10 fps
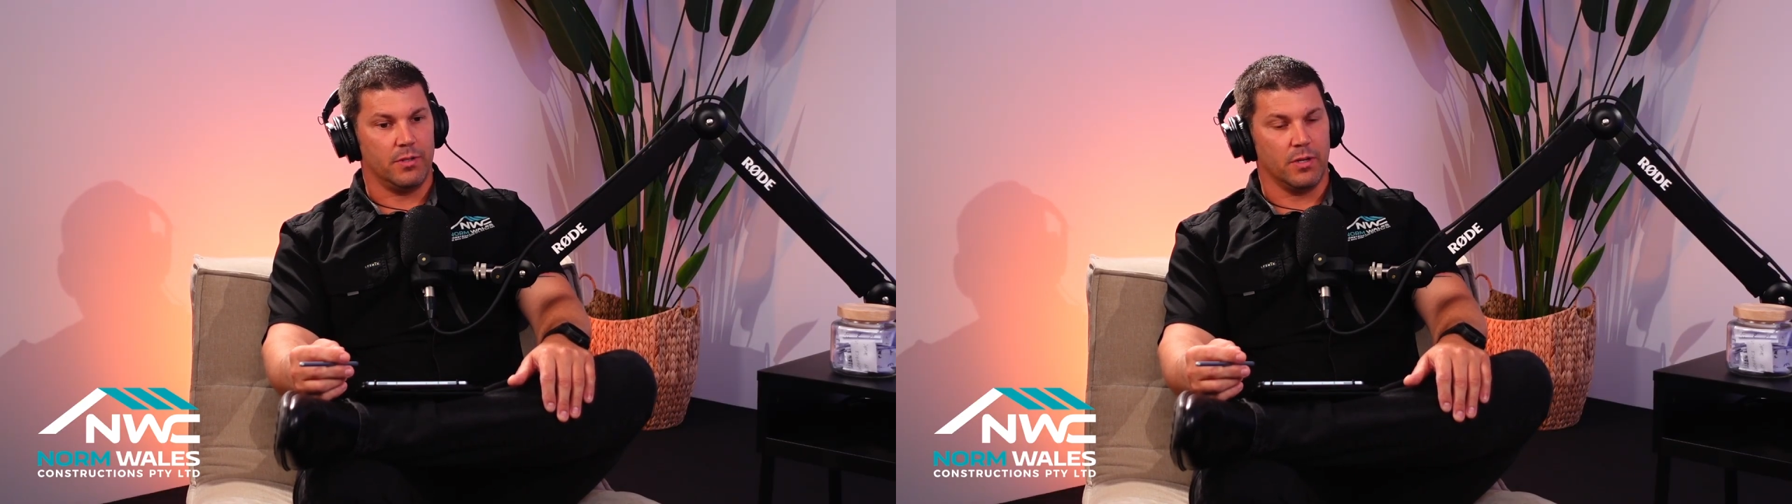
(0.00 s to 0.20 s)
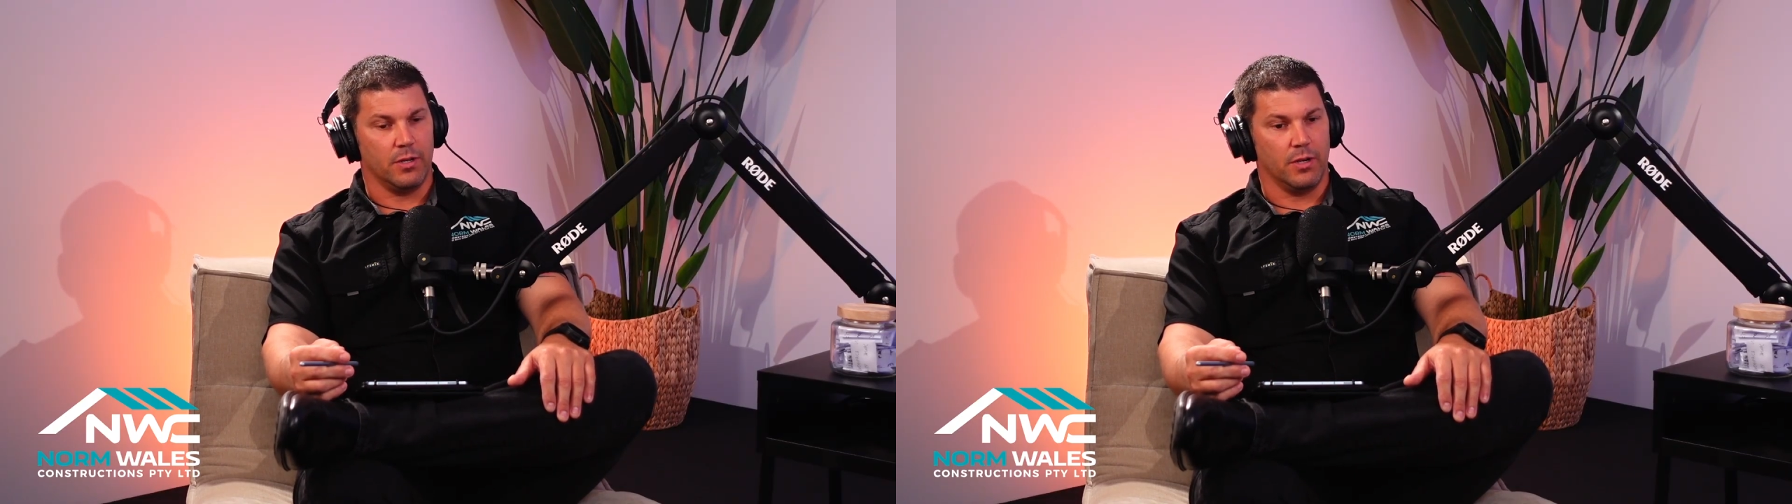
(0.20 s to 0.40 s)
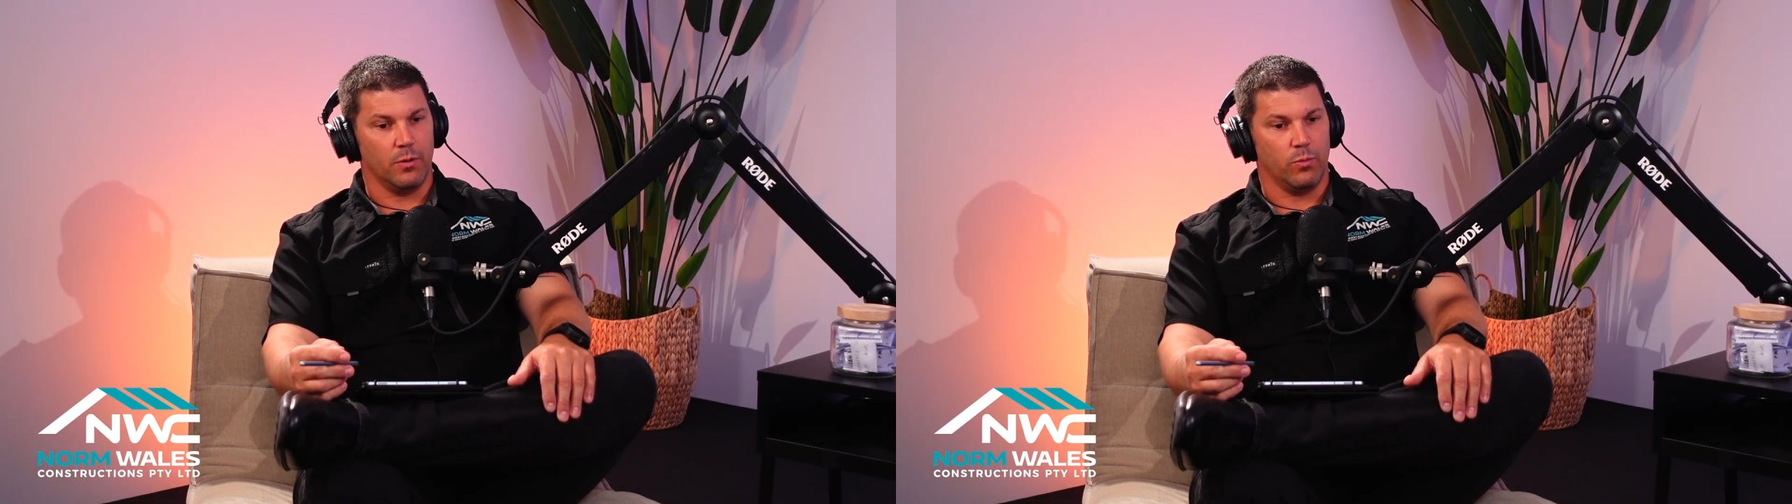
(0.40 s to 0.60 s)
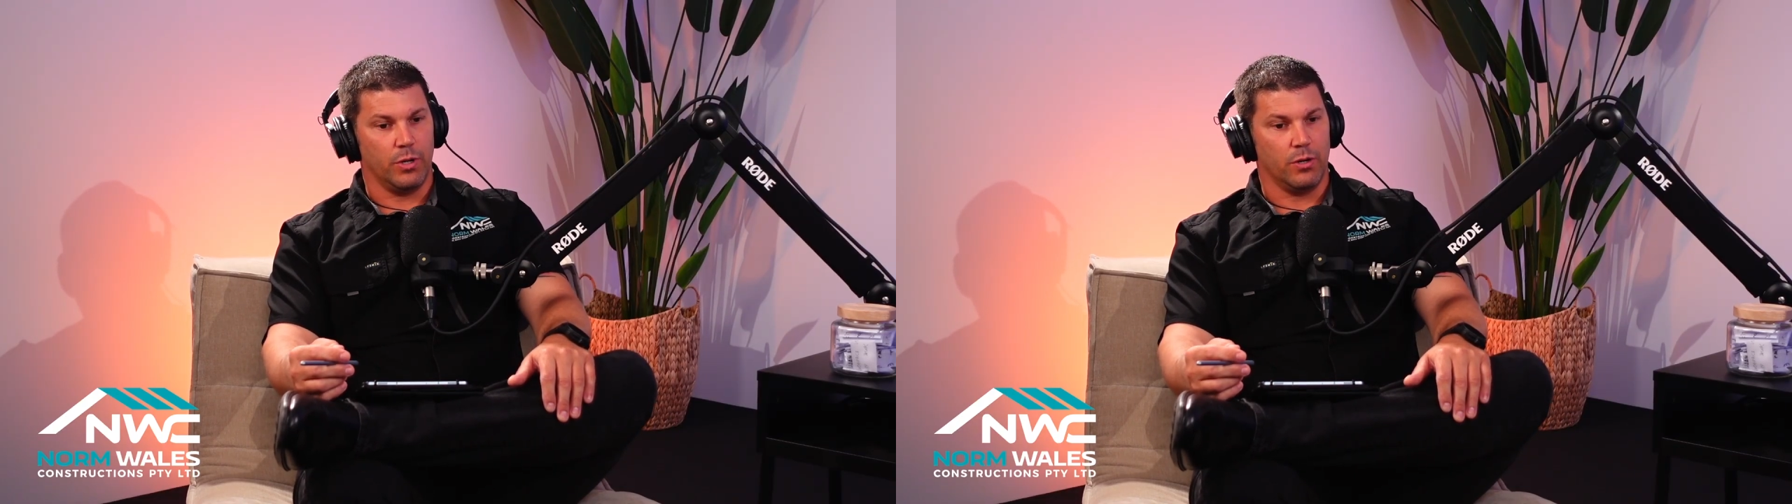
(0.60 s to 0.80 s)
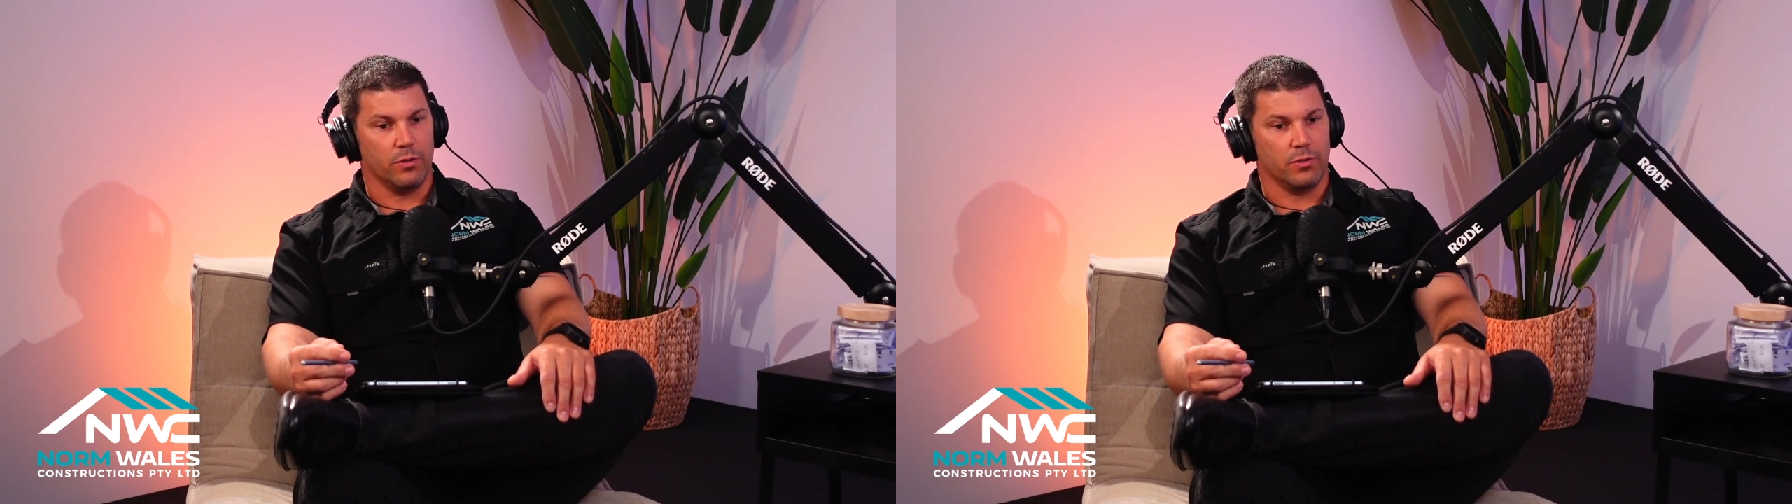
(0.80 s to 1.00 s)
So, what
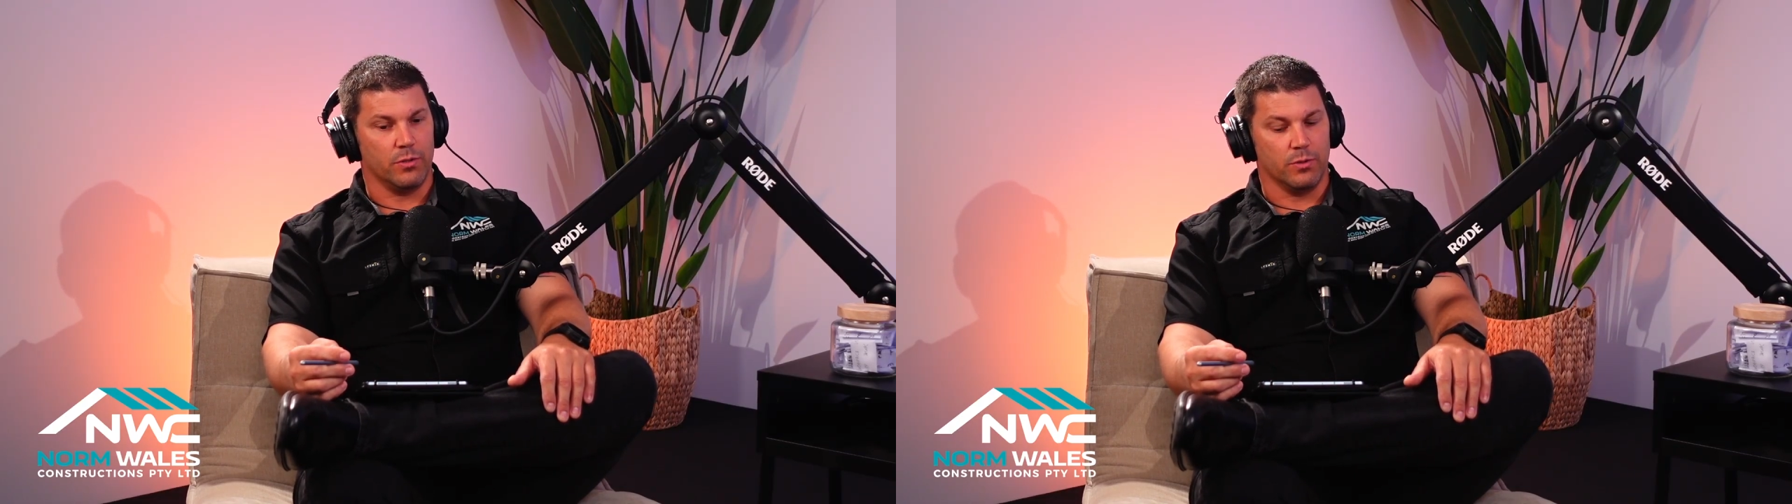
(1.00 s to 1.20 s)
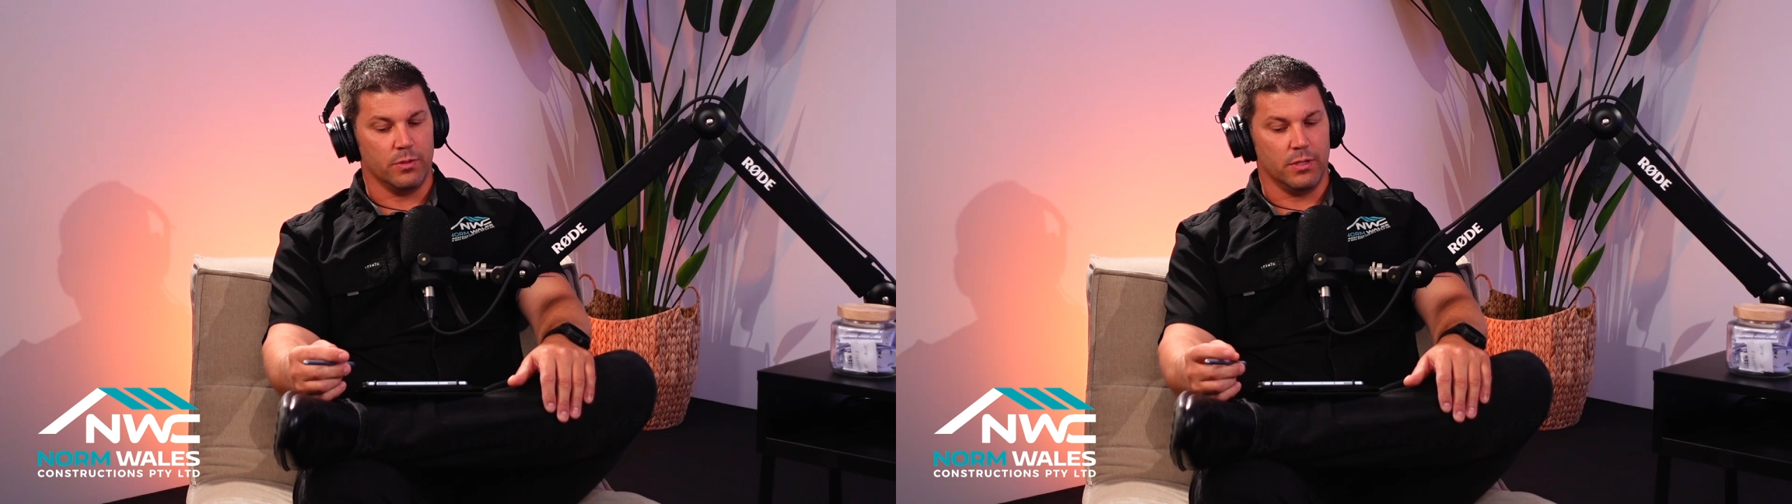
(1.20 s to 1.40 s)
you guys are doing